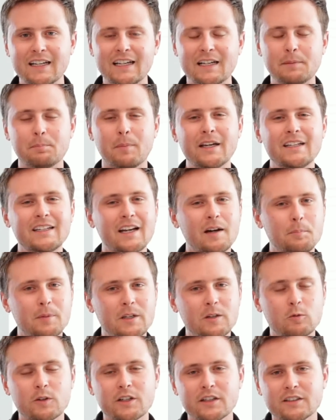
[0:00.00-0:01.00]
it might not
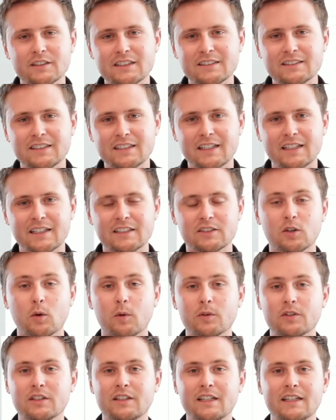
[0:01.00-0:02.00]
be realistic and it's
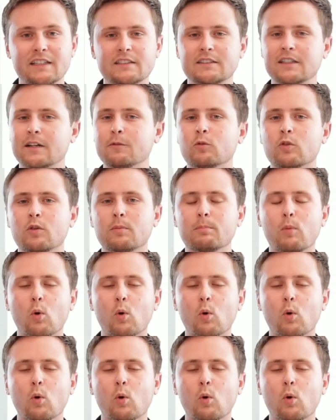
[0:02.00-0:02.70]
going to take several